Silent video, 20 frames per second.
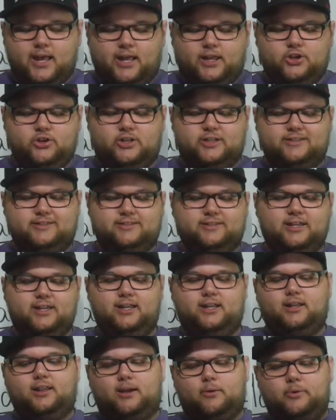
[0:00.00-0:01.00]
And you can
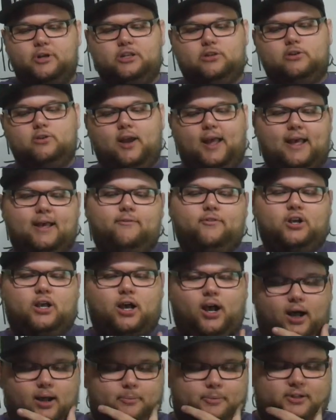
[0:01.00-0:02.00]
see that we do have a
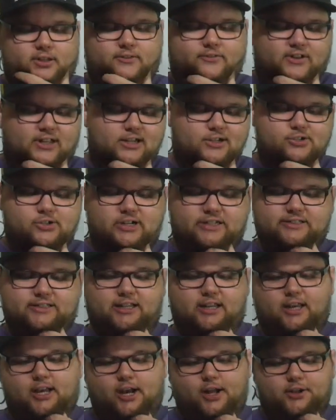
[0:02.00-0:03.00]
couple of
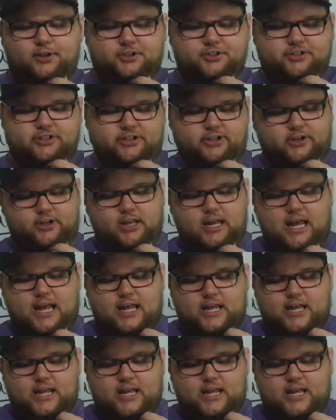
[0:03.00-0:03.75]
interesting colors here.